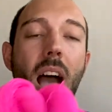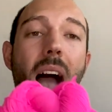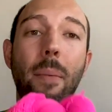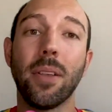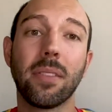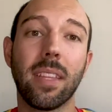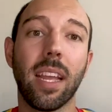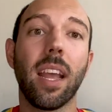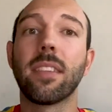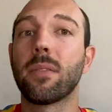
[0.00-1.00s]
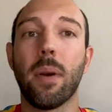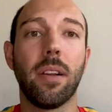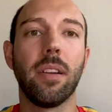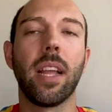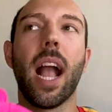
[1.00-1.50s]
I'm also thinking a
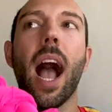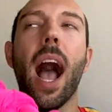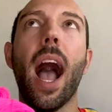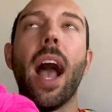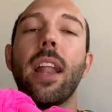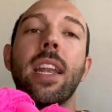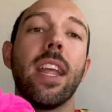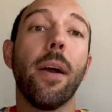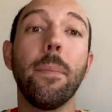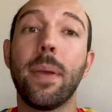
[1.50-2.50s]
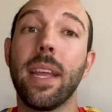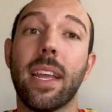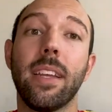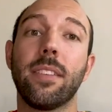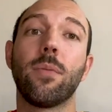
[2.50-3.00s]
sweater. Like uh, neon
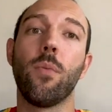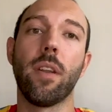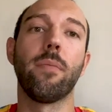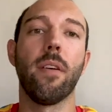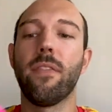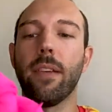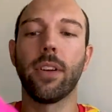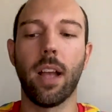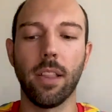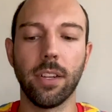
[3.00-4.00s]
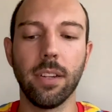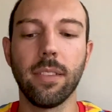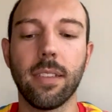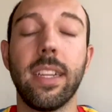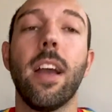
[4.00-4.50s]
pink is one of my favorite
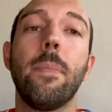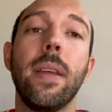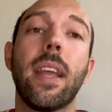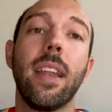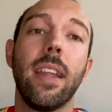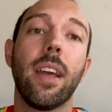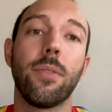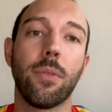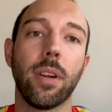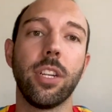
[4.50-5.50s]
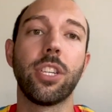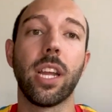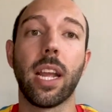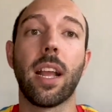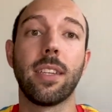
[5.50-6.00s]
colors. Neon pink and neon orange
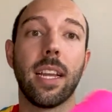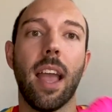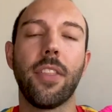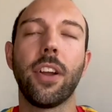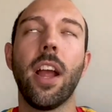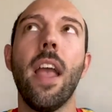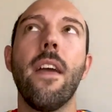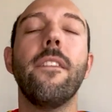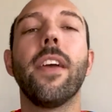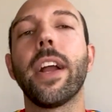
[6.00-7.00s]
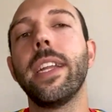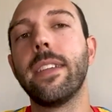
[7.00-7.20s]
like together, very